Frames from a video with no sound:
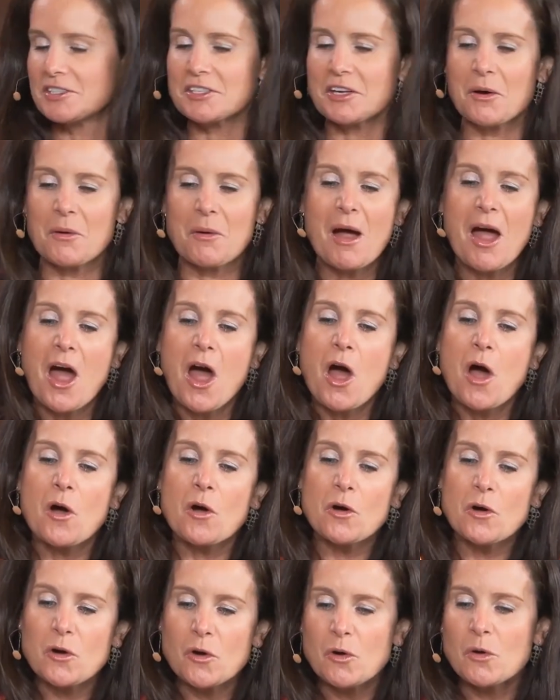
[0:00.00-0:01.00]
Yeah. So
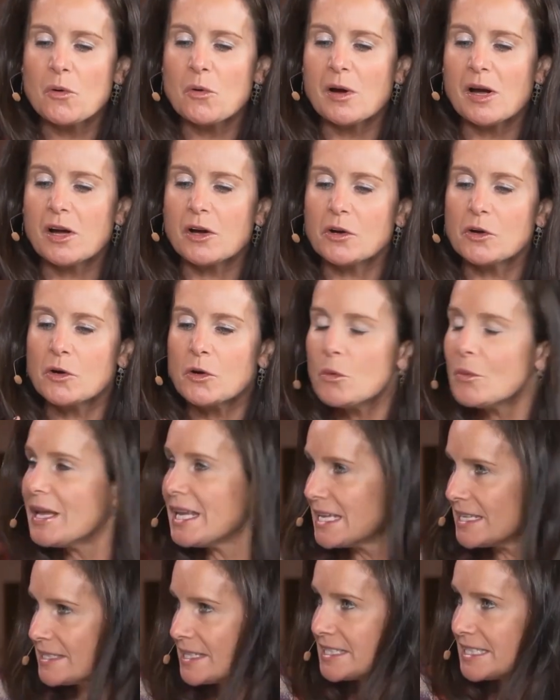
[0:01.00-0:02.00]
who
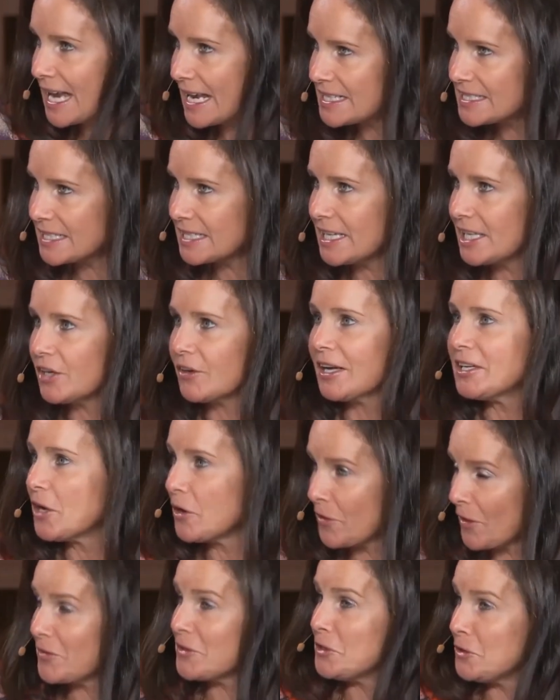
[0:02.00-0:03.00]
is attending here? I
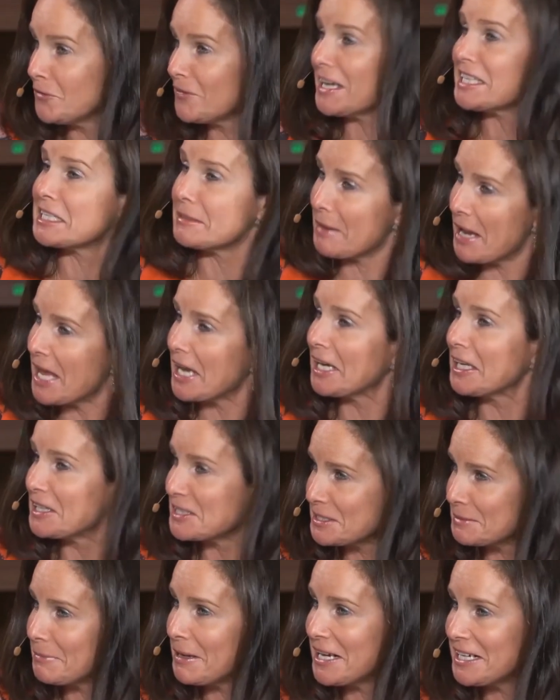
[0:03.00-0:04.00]
know that you've got some
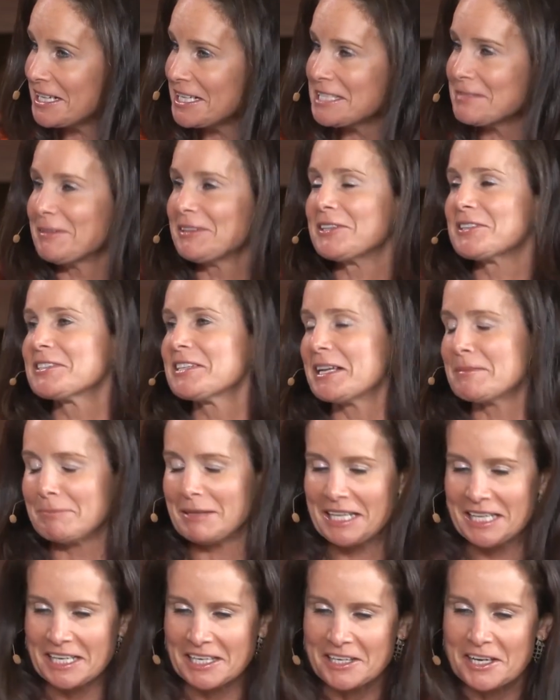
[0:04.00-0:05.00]
analyst buddies, but there's
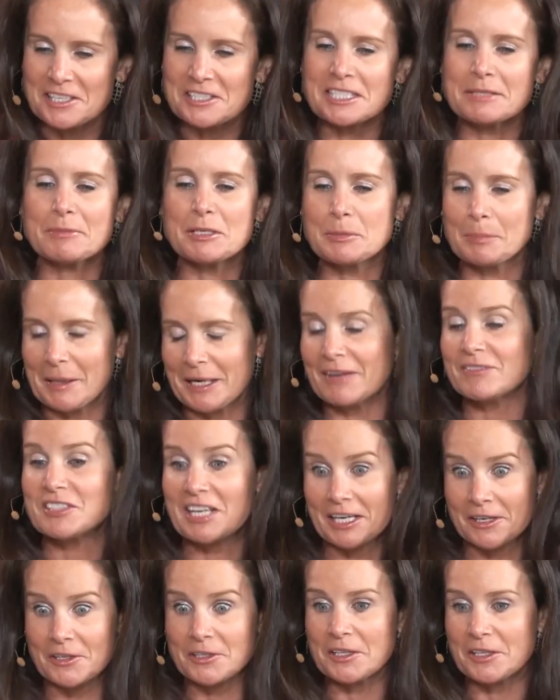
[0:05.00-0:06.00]
plenty of customers, plenty of
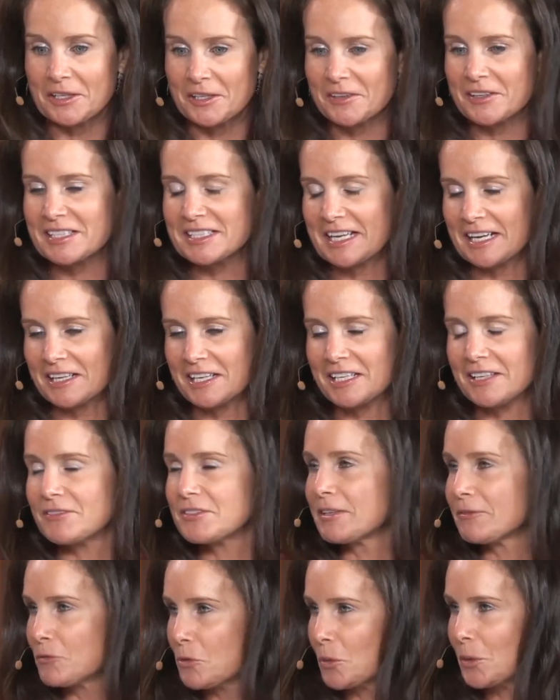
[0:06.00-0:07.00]
Teradata
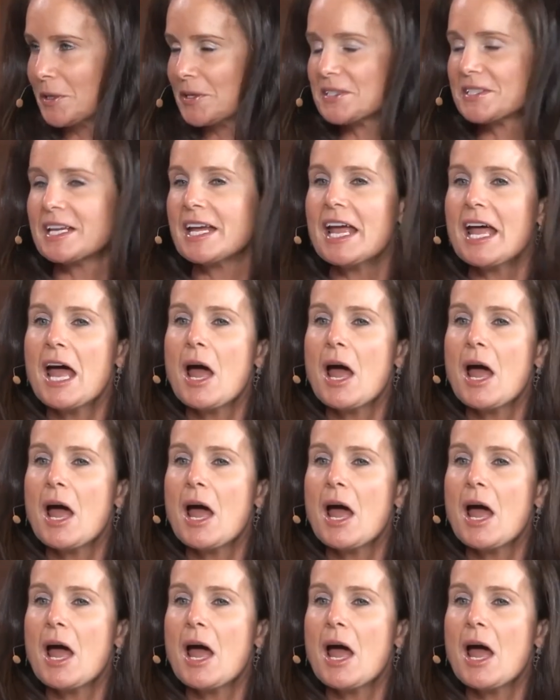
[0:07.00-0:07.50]
executives, of course.